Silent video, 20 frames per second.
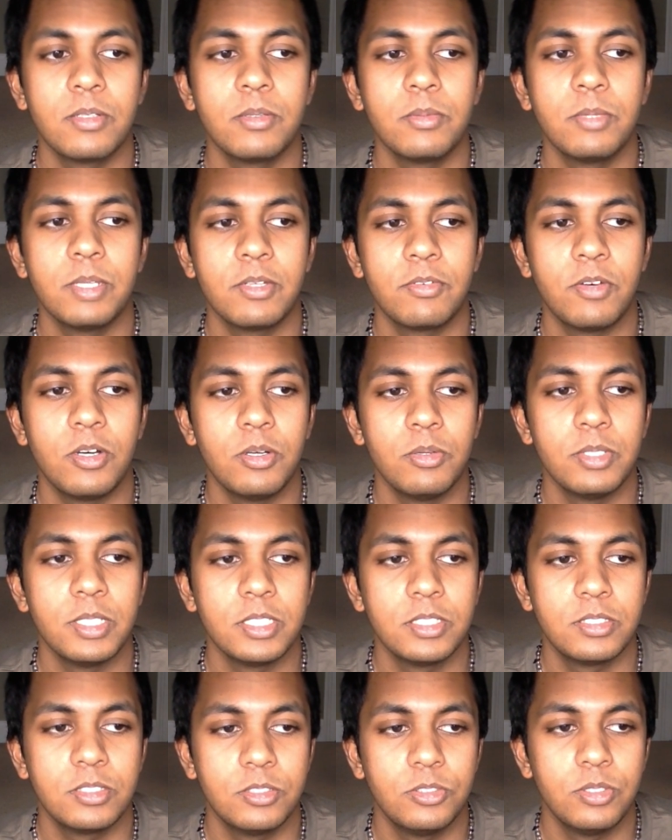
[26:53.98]
we have
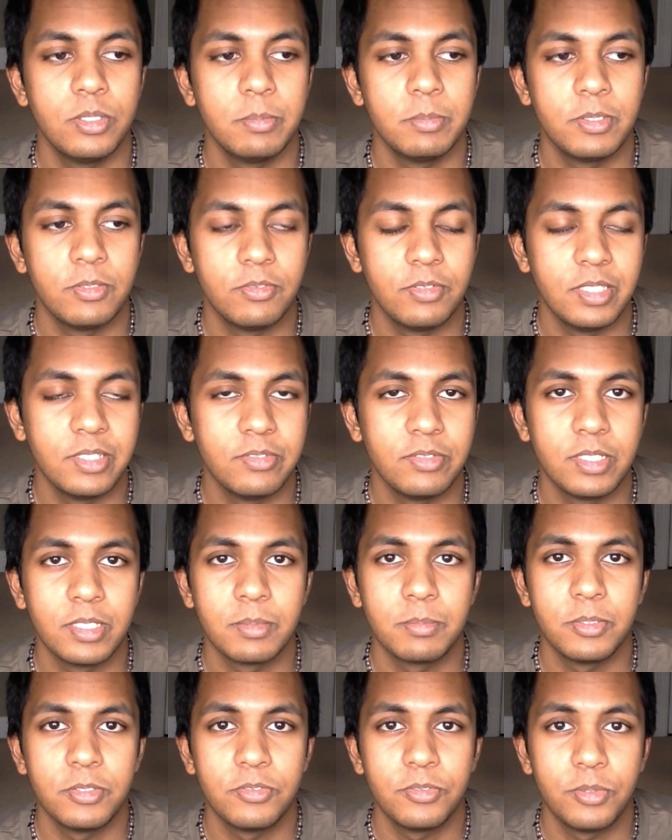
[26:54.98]
always dreamed of living
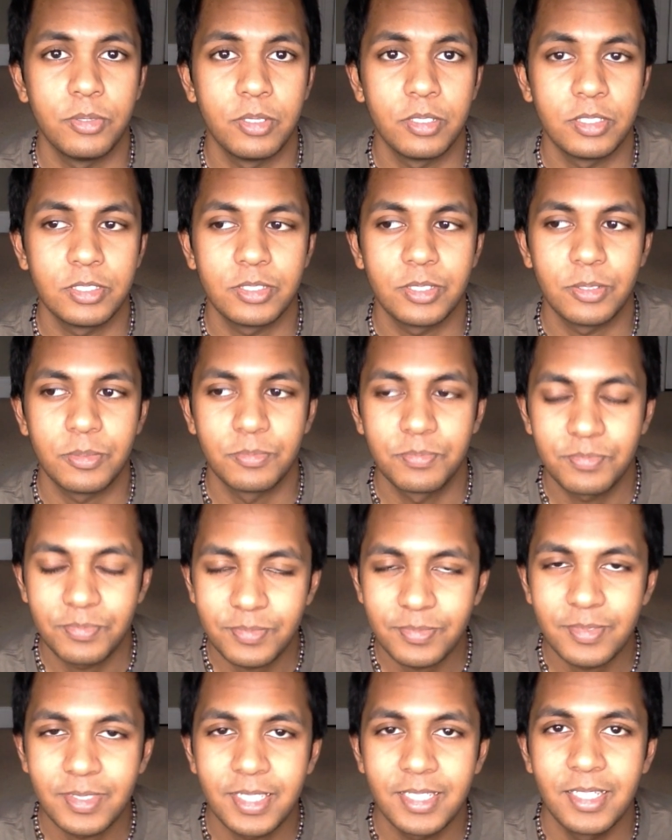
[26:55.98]
before. So
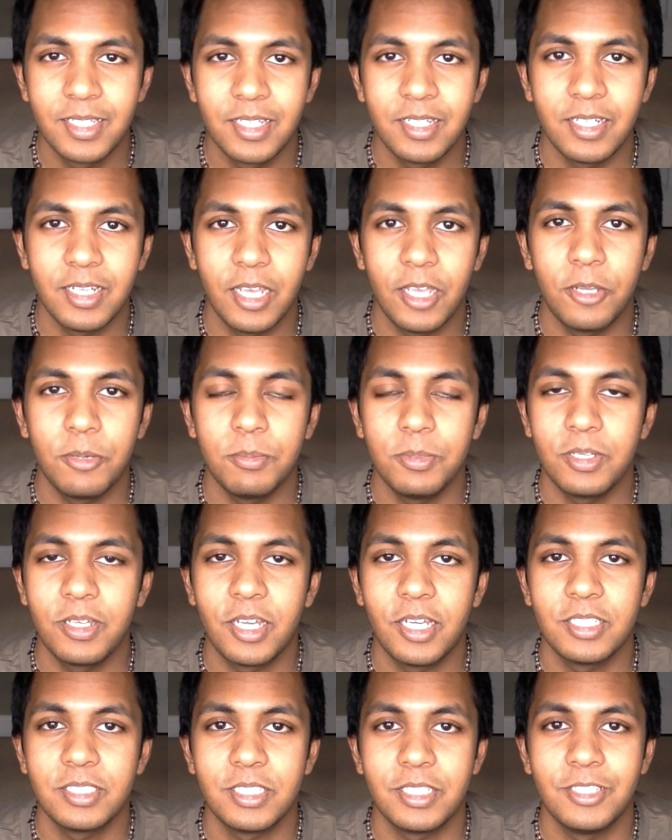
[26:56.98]
I hope you
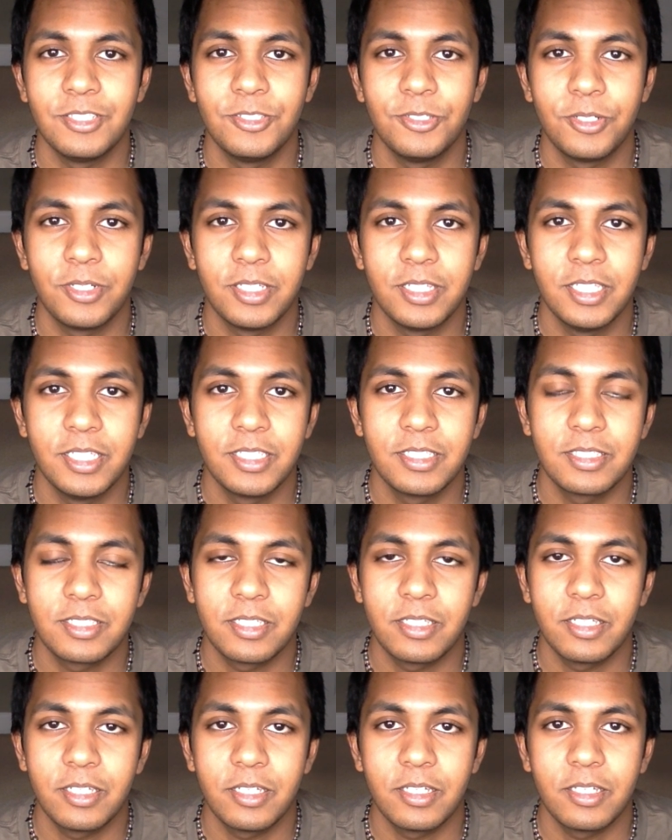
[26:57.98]
guys enjoyed
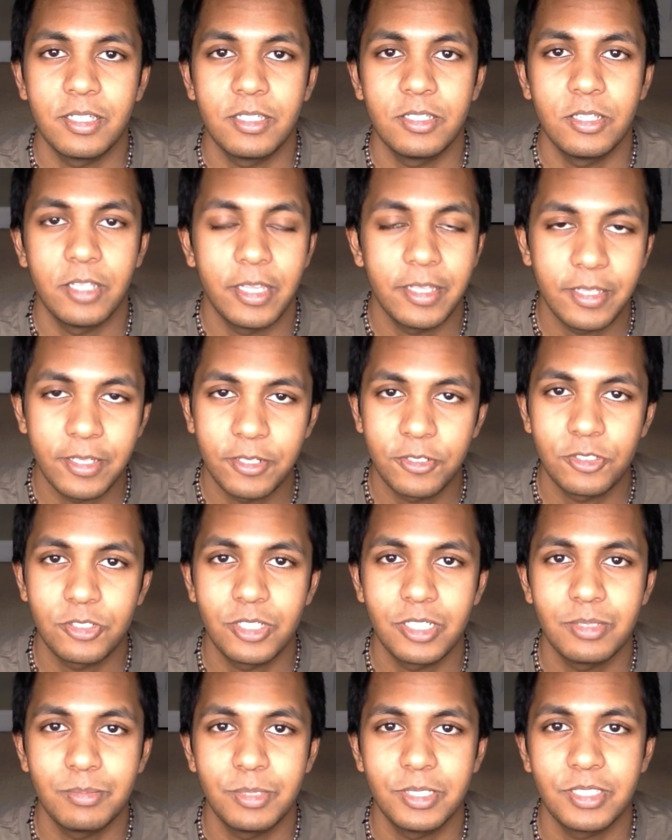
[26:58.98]
this light language
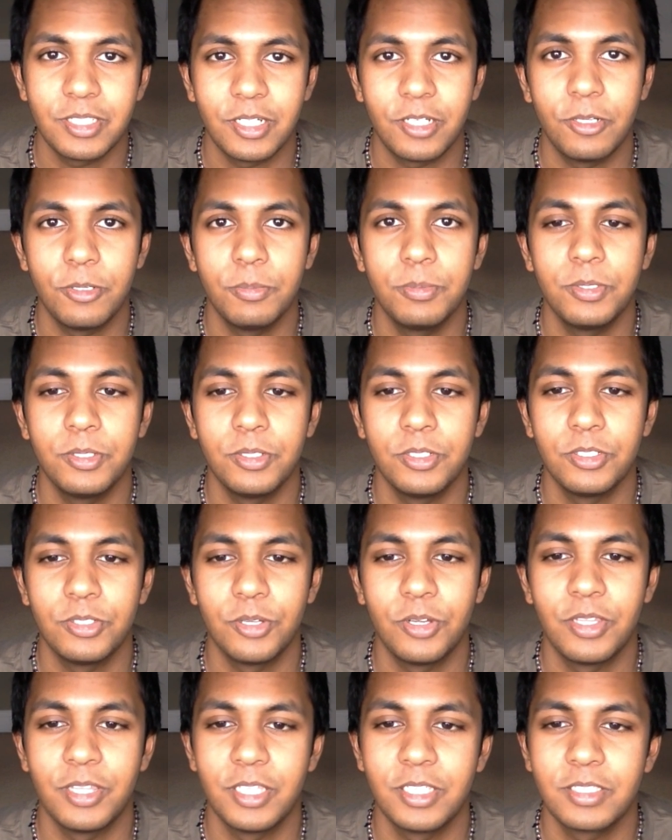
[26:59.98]
transmission. I hope you
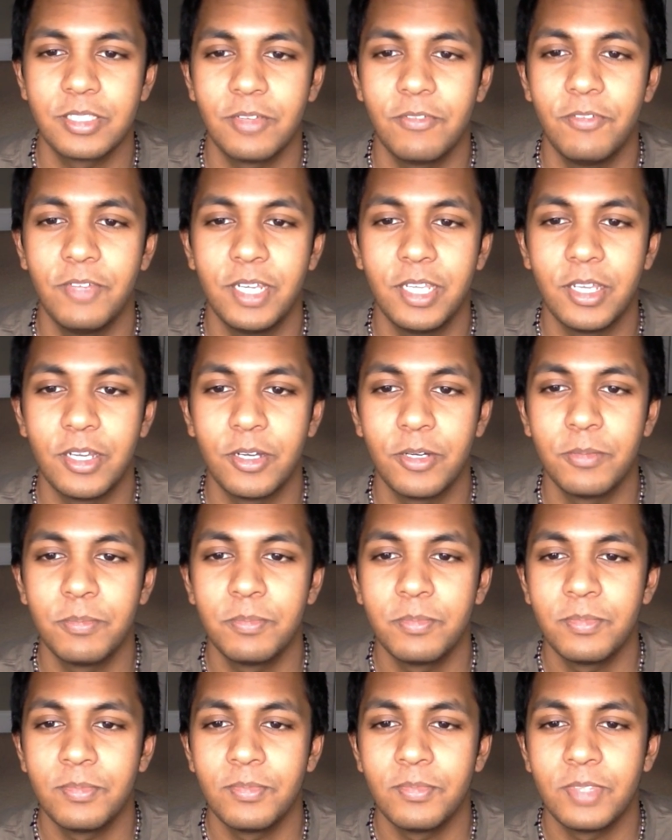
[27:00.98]
enjoyed this video.
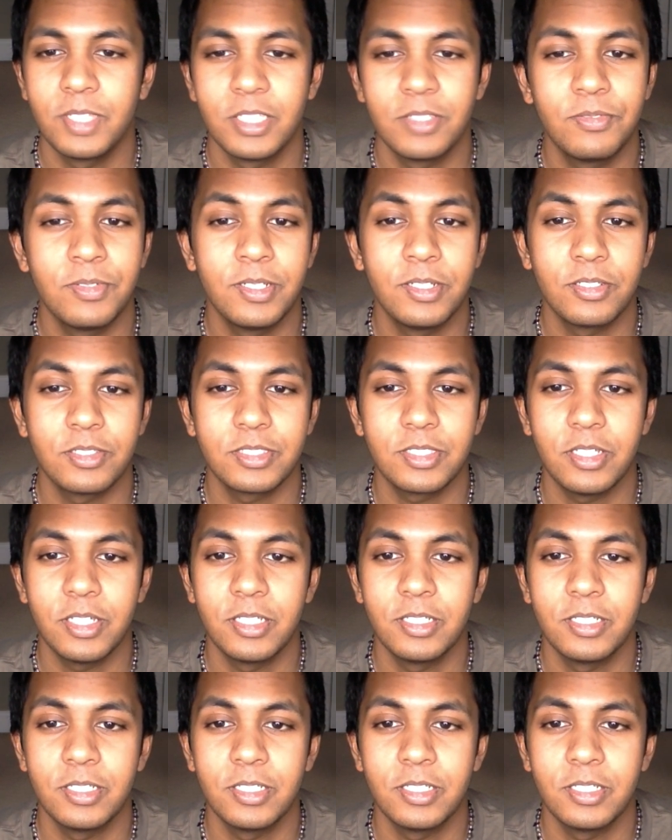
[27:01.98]
This video still